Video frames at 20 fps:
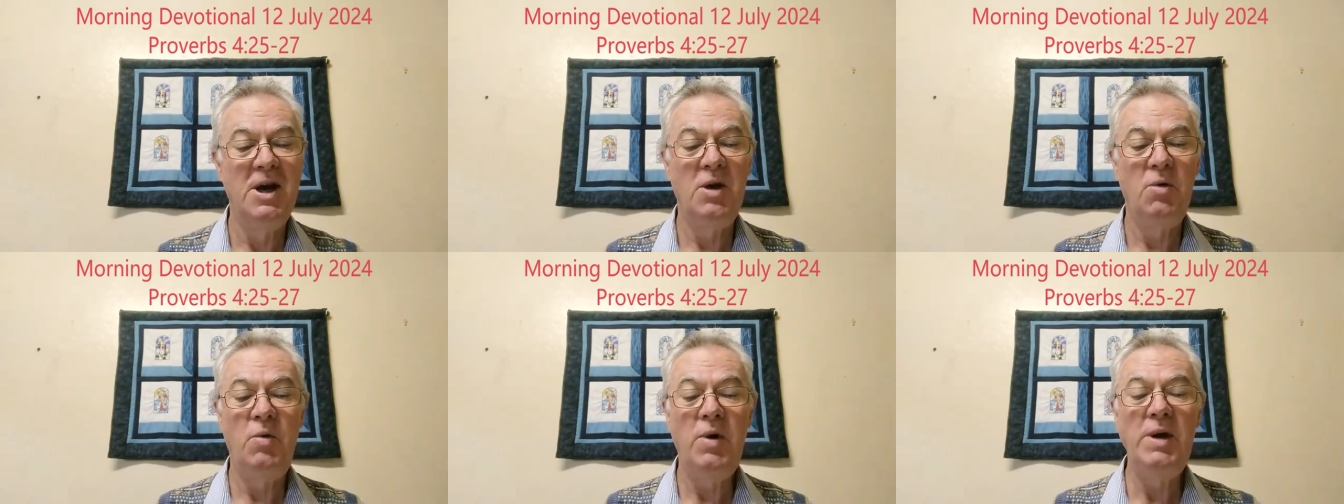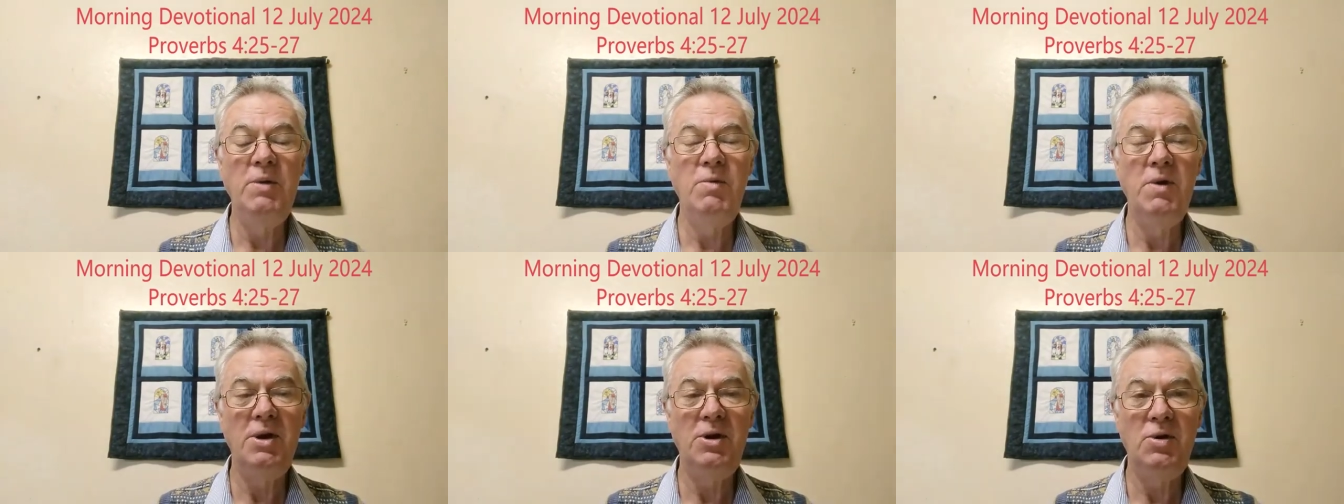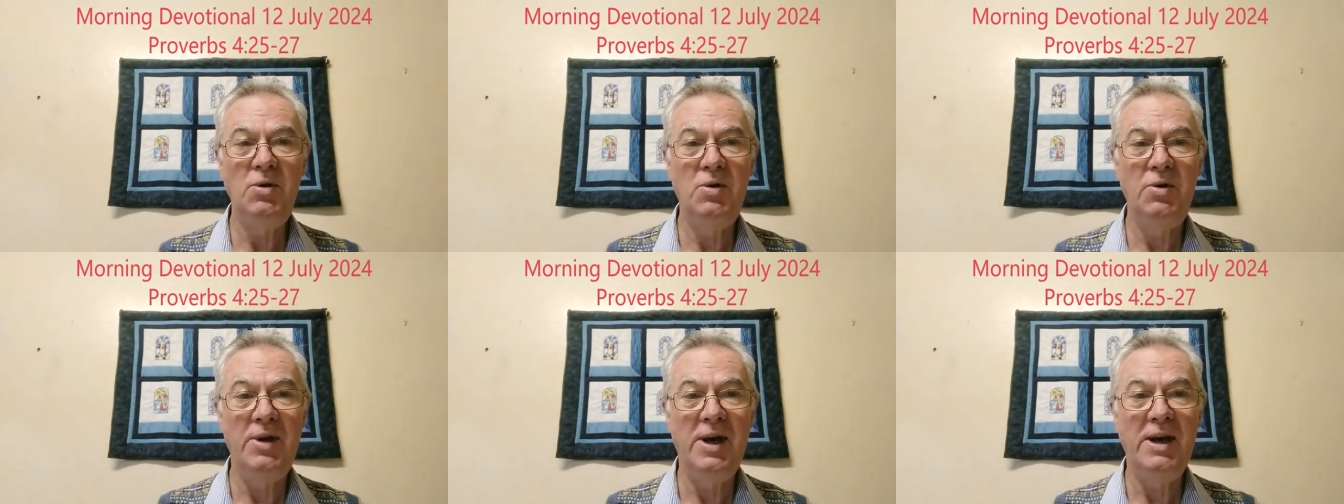When we
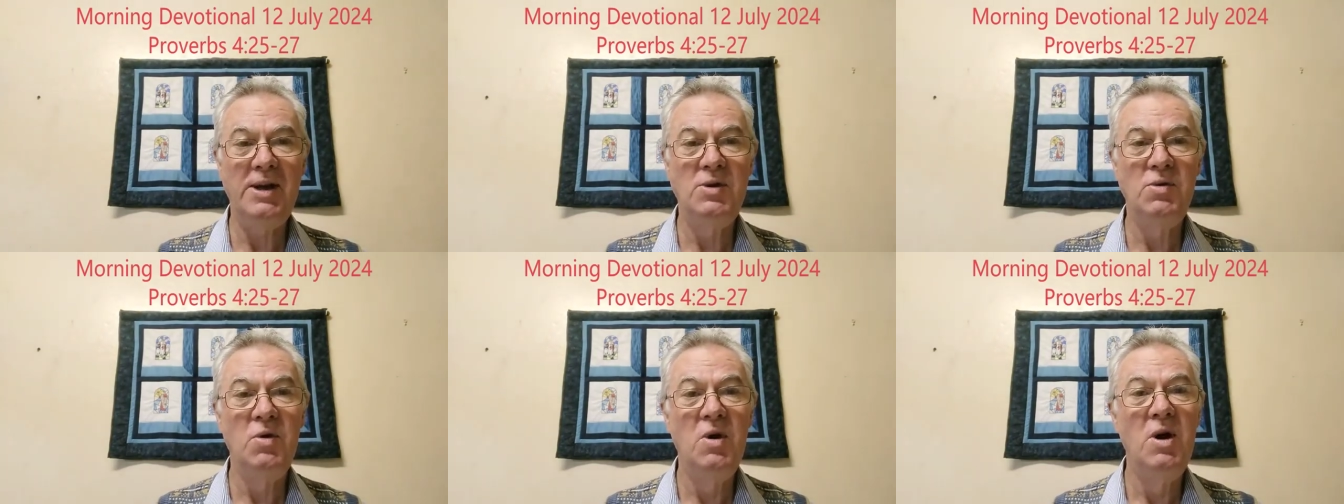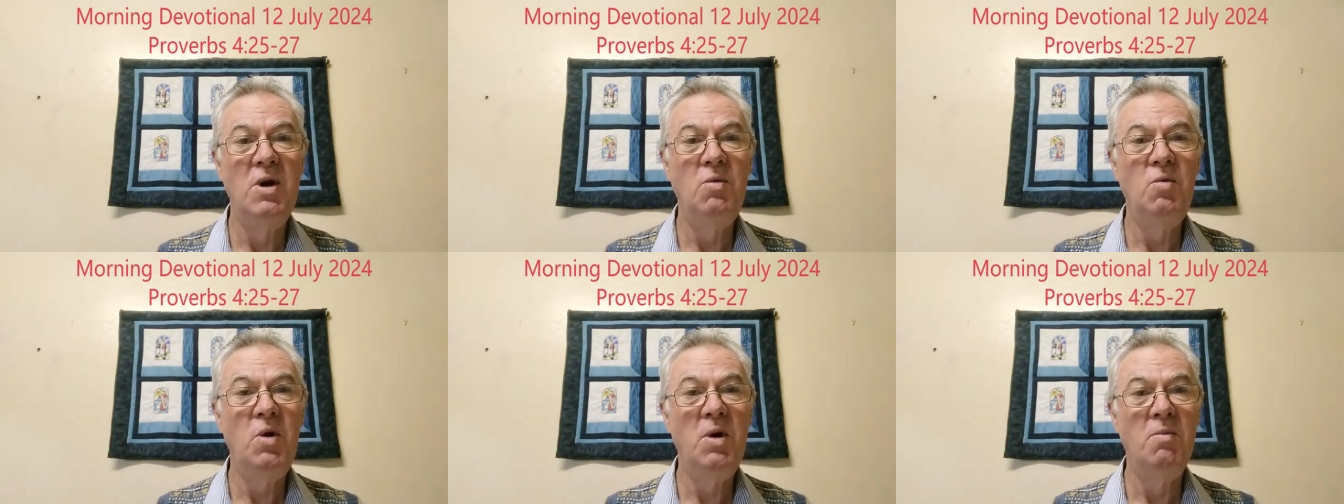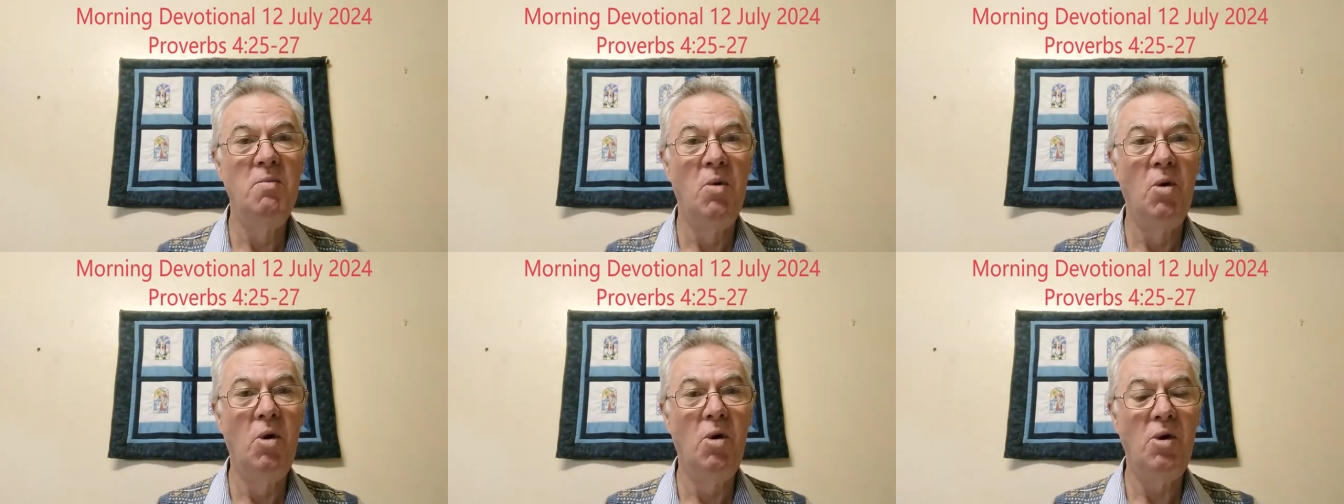do that, we're
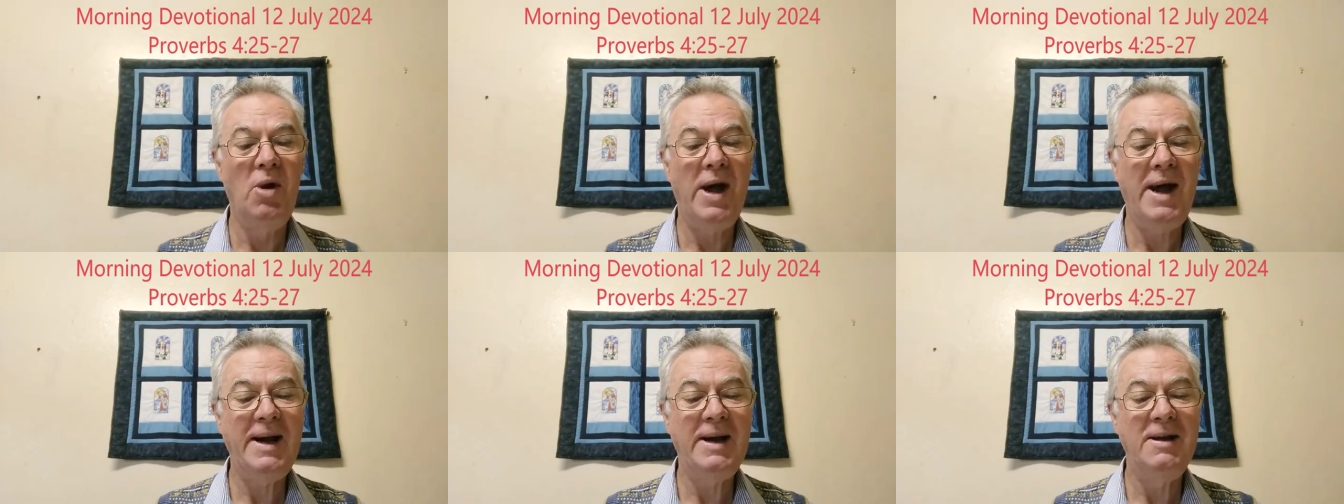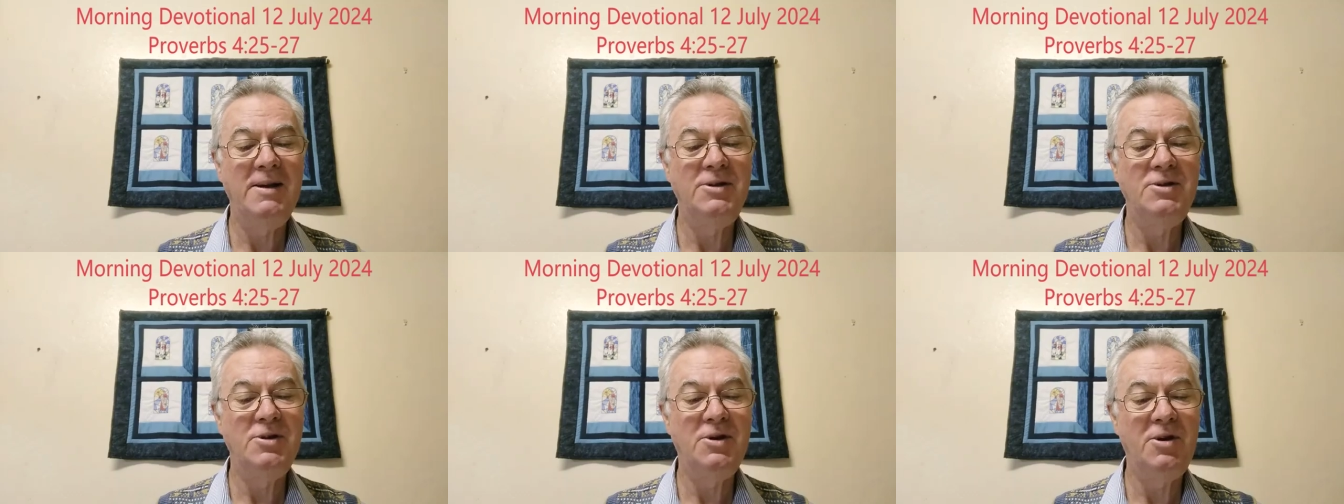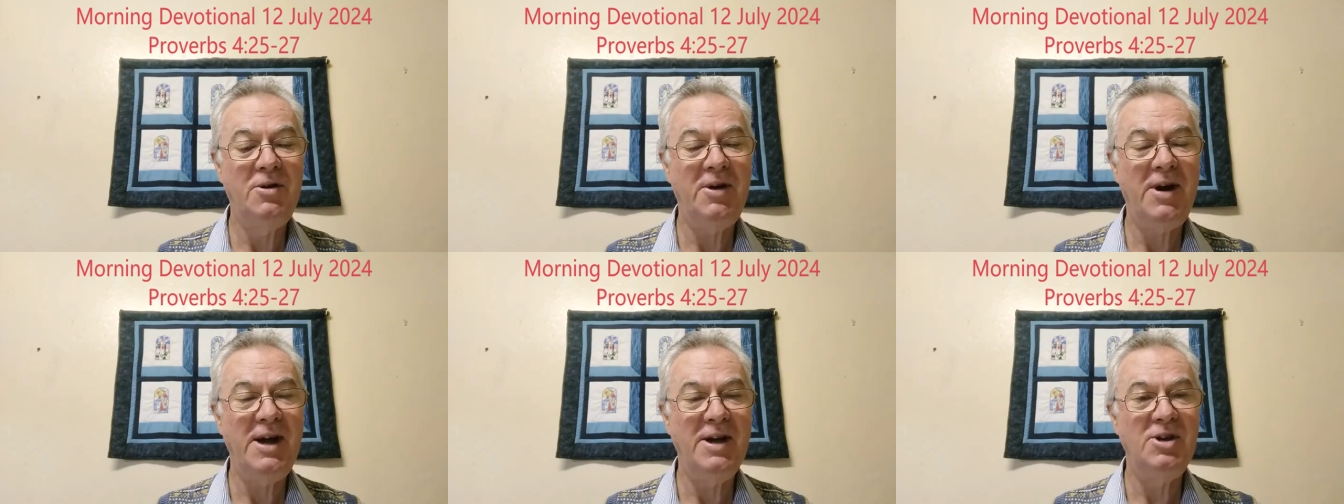more likely to
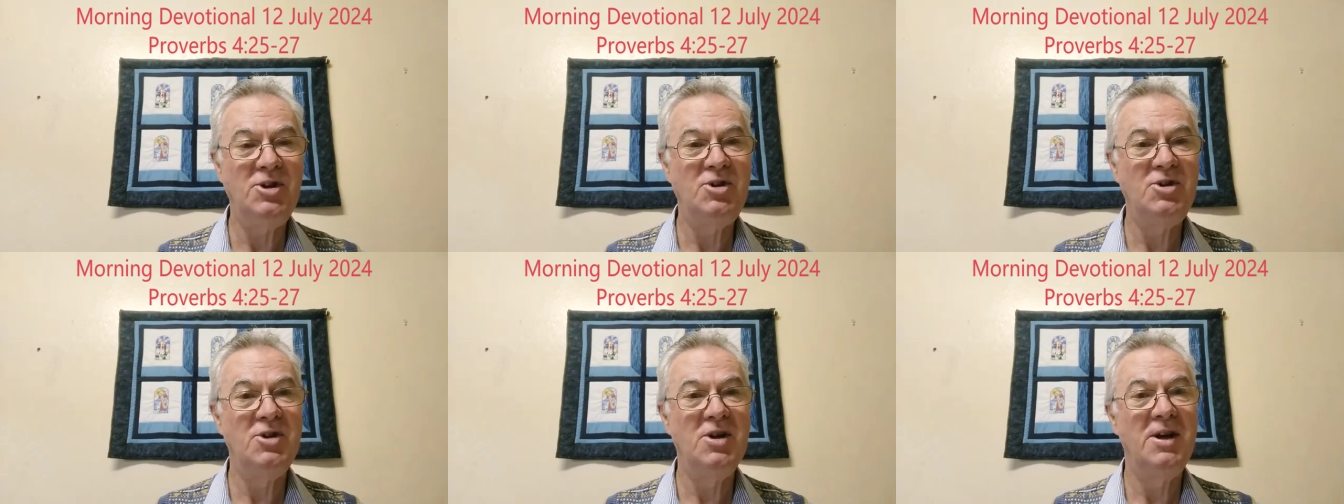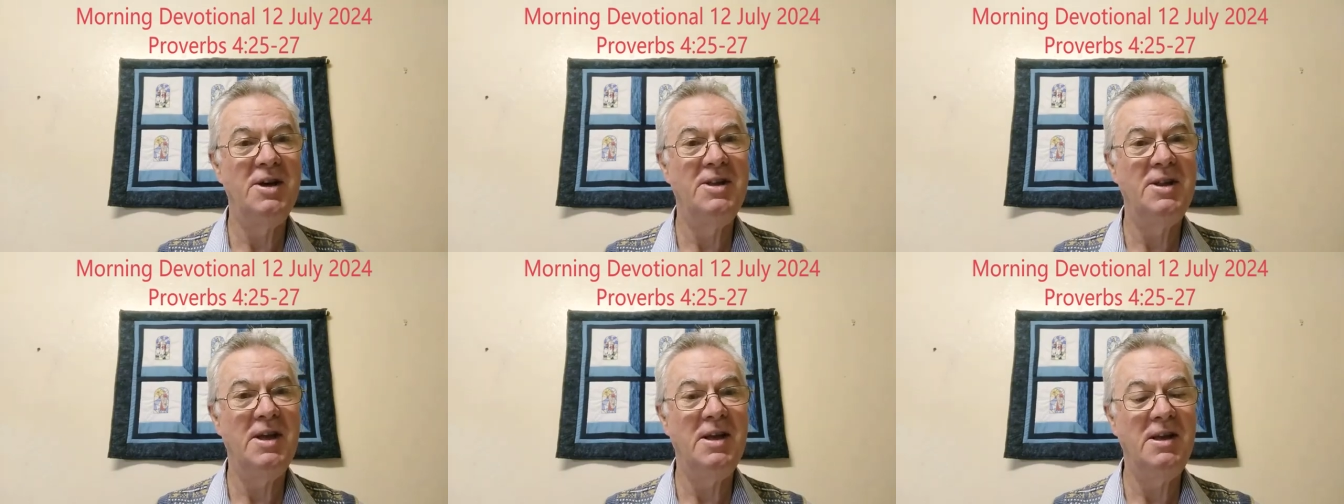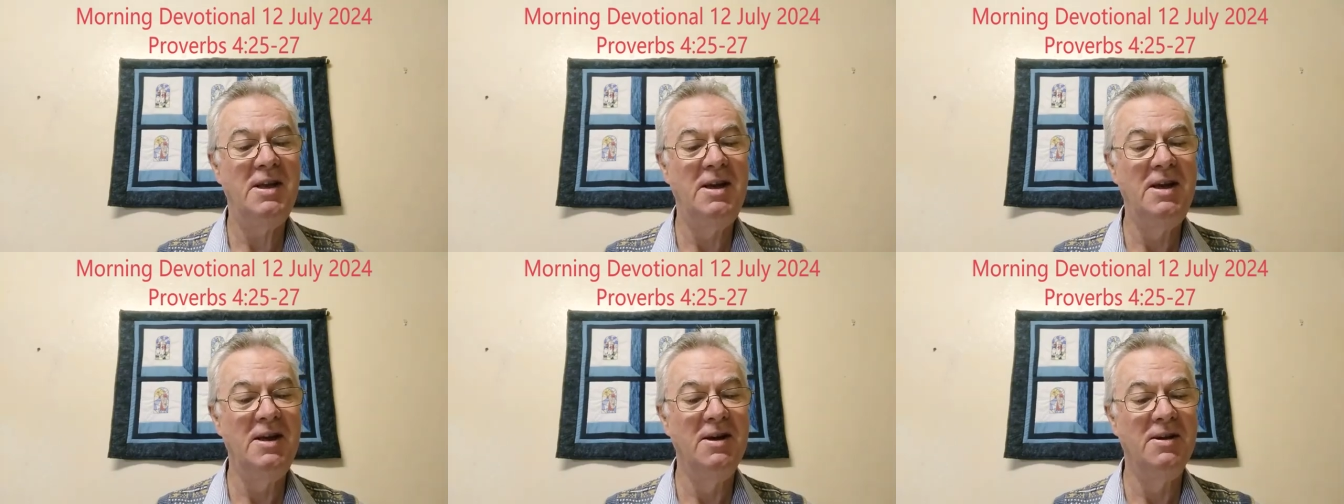crash than
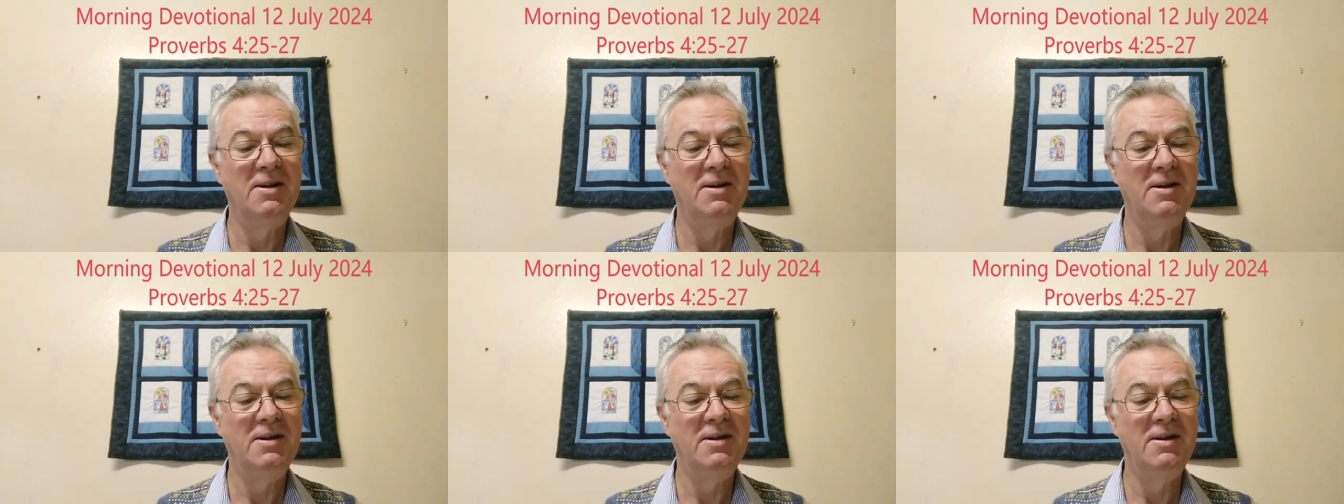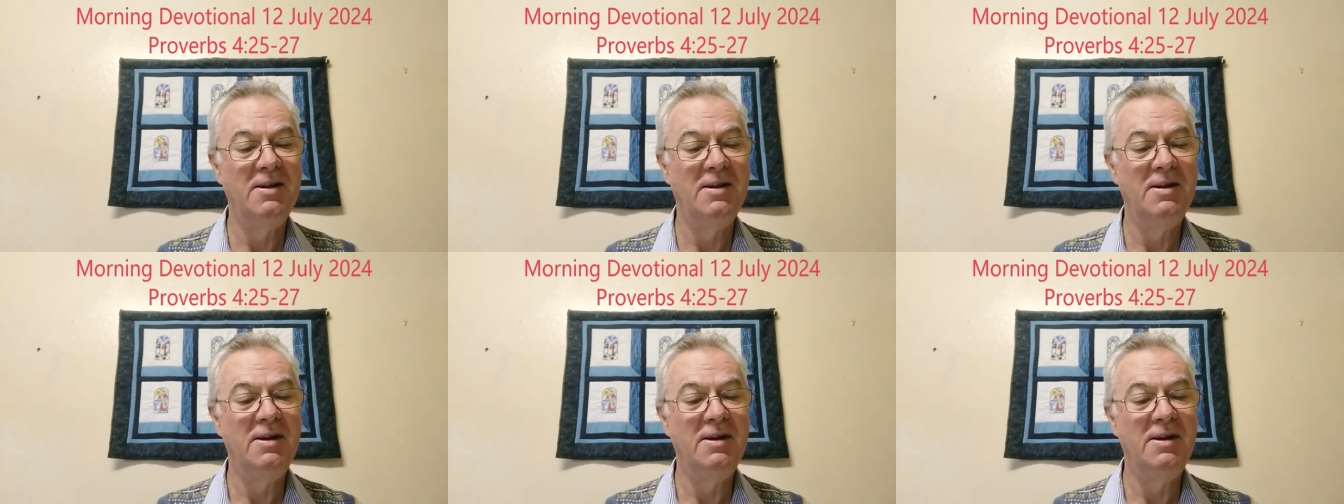heal.